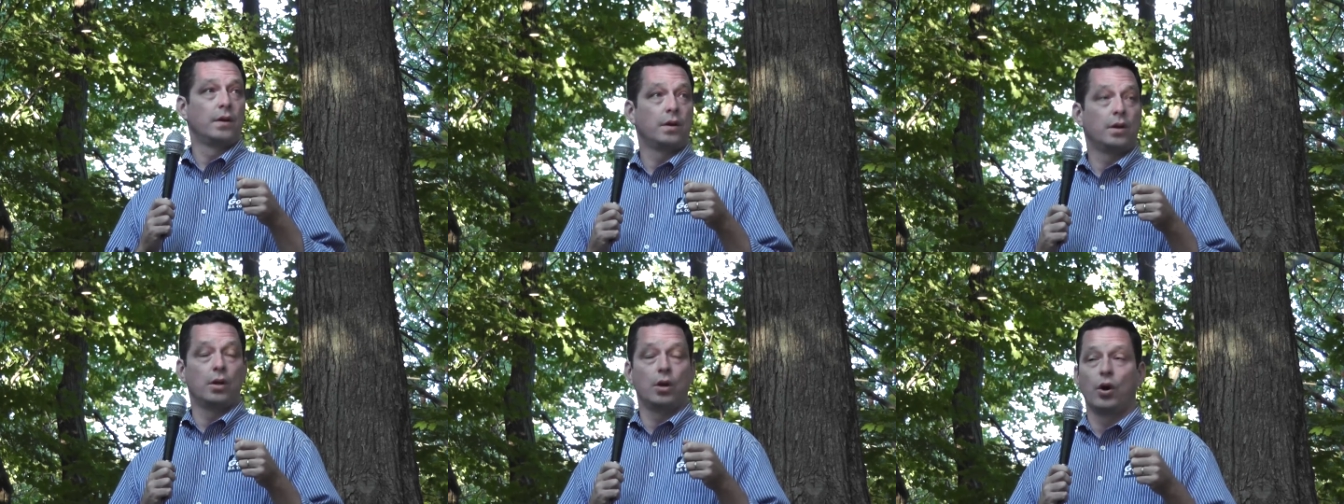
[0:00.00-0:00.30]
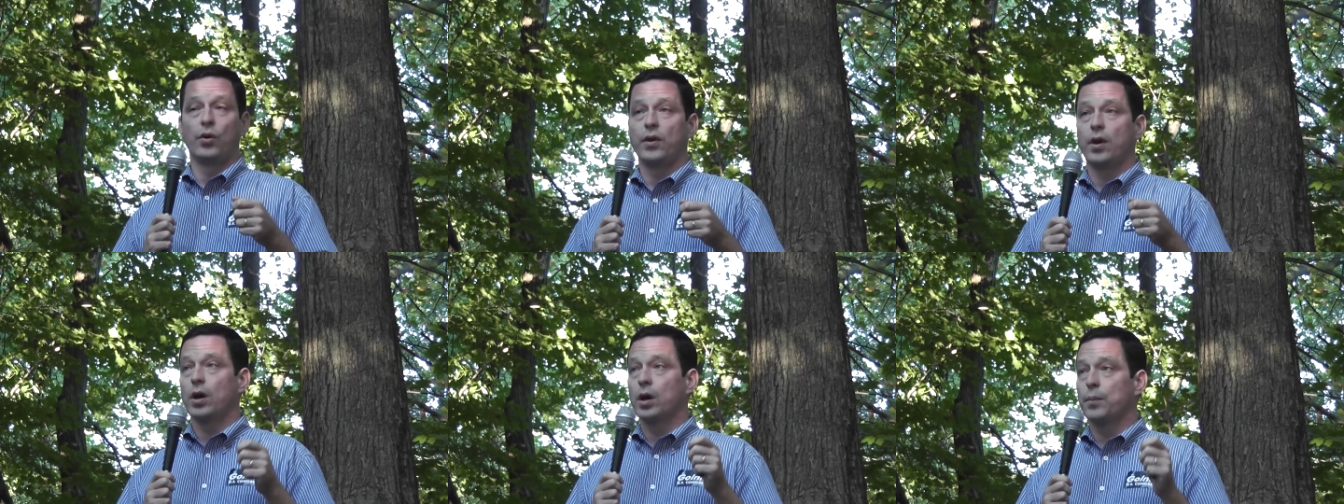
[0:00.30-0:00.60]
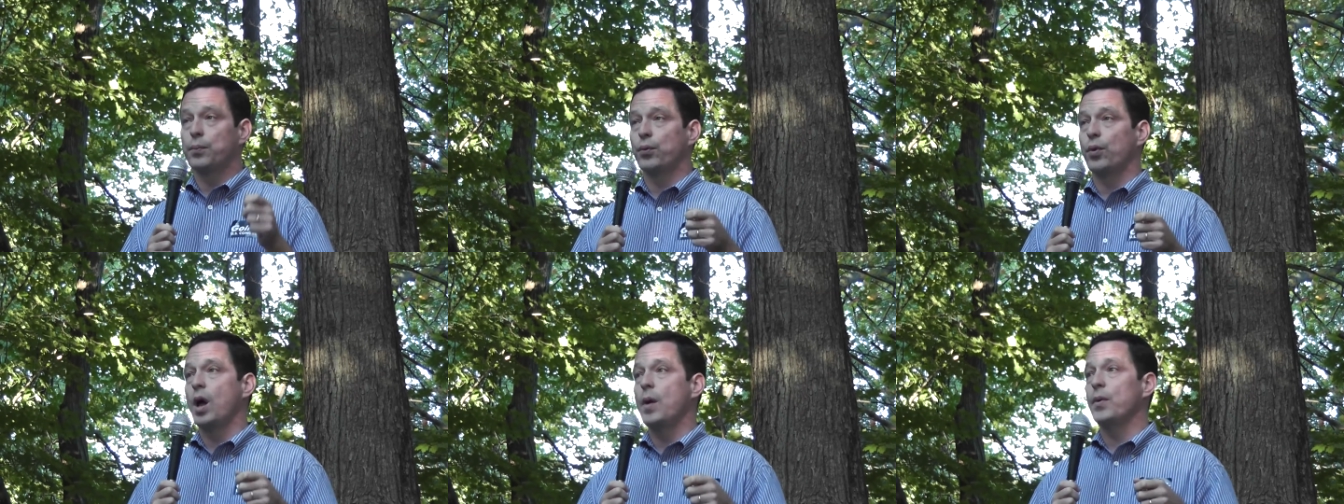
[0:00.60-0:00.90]
You know, the
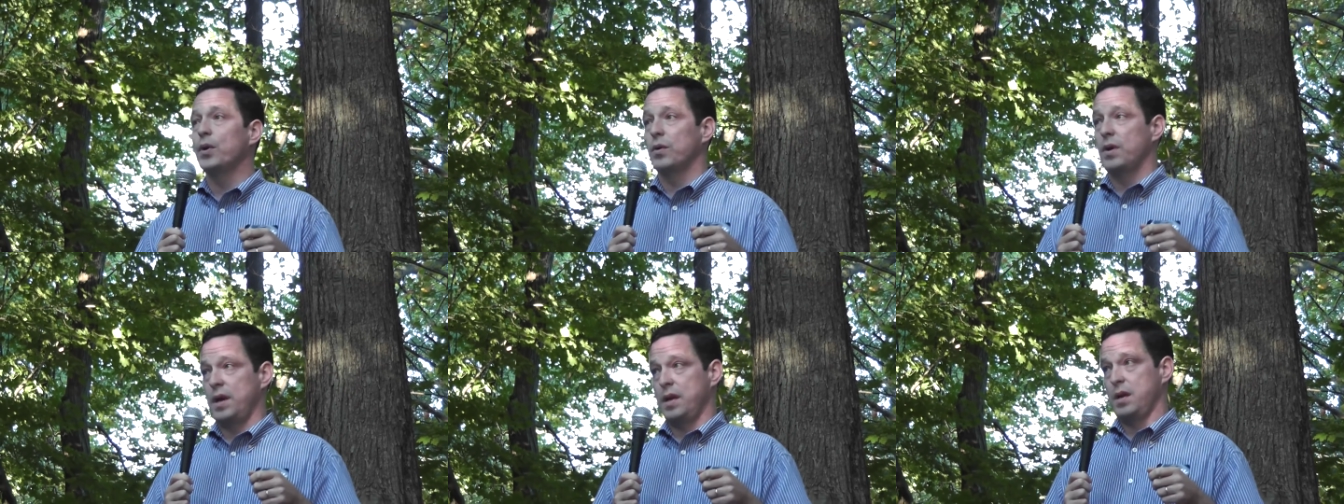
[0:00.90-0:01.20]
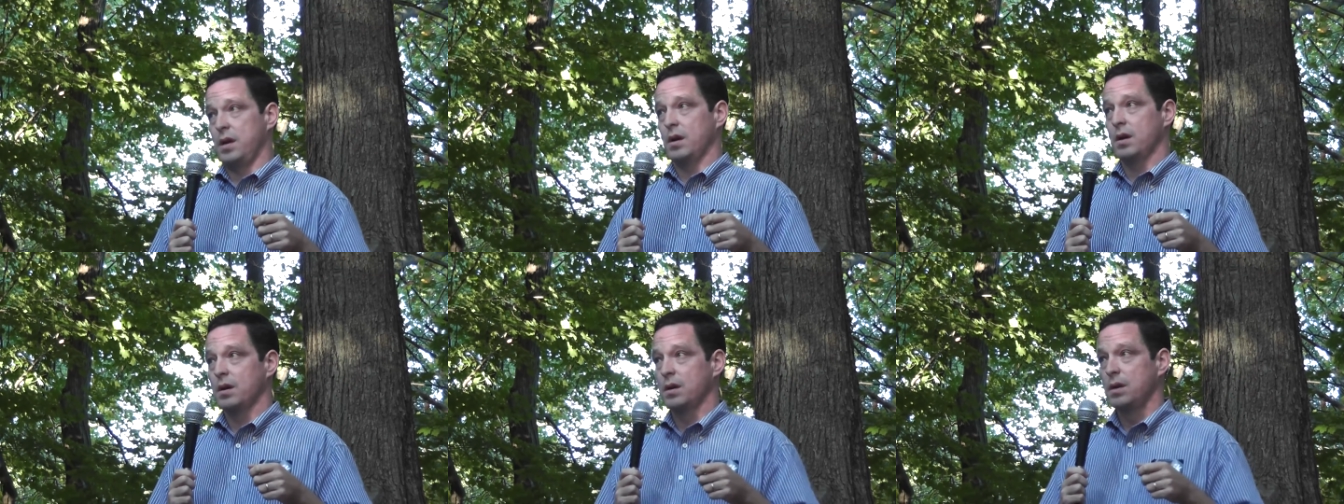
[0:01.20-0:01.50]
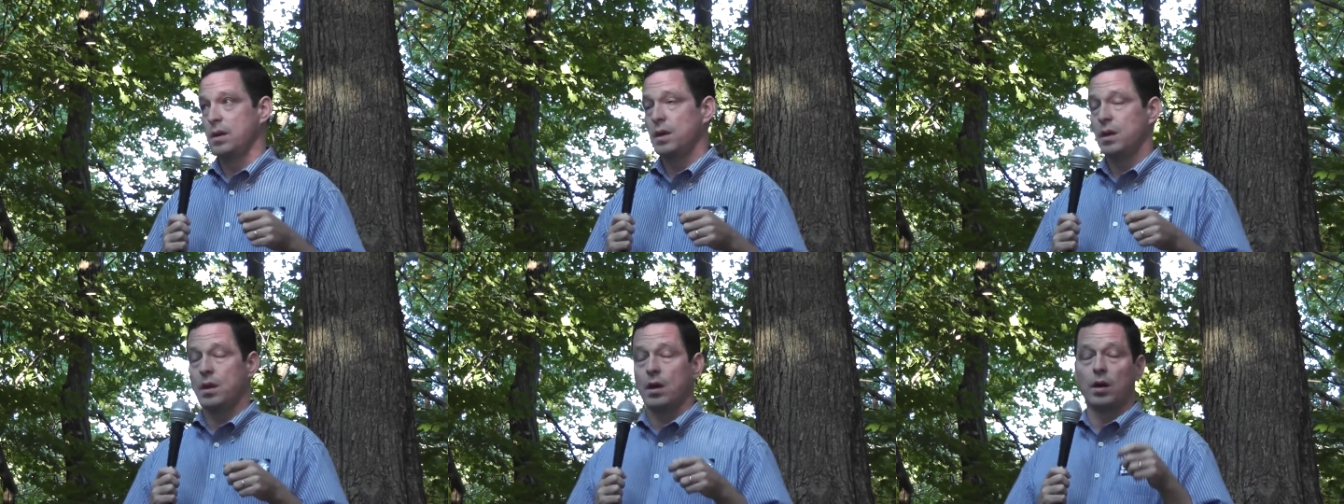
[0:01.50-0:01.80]
unemployment rate here,
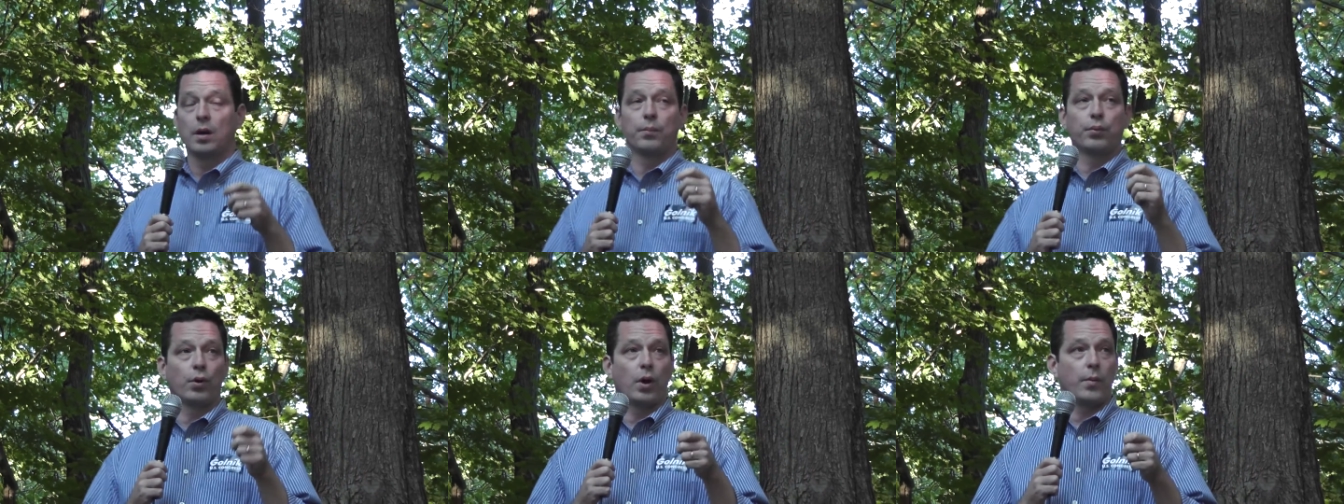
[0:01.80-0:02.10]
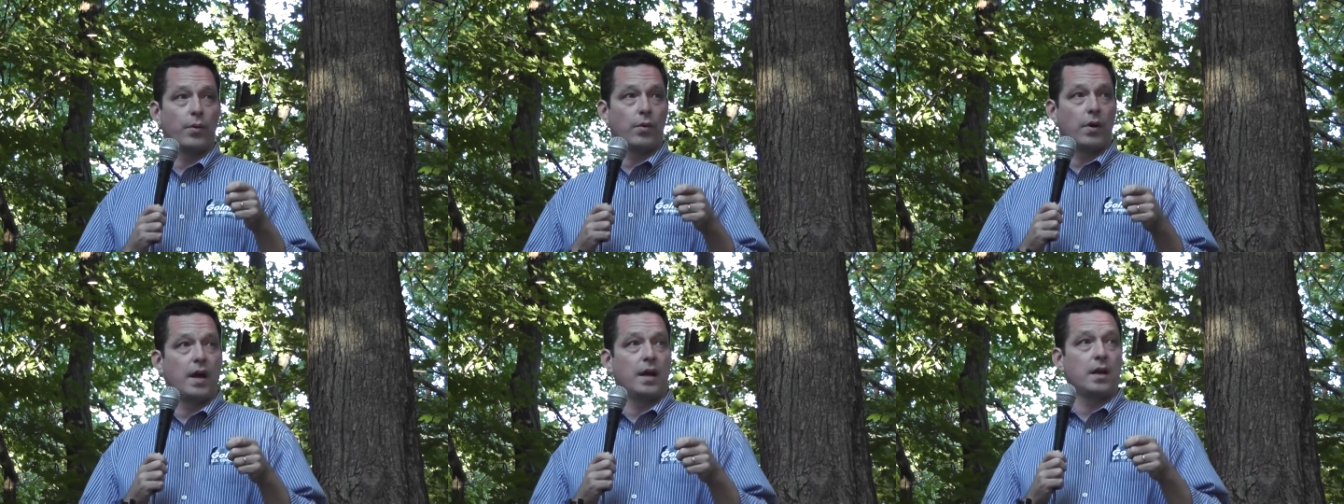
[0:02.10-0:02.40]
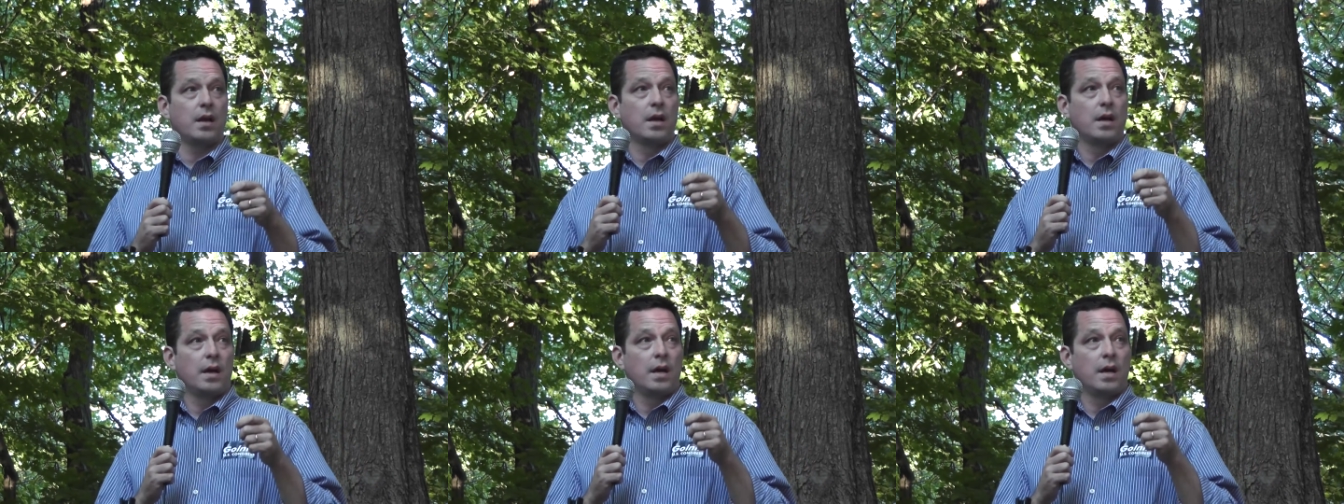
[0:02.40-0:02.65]
the unemployment rate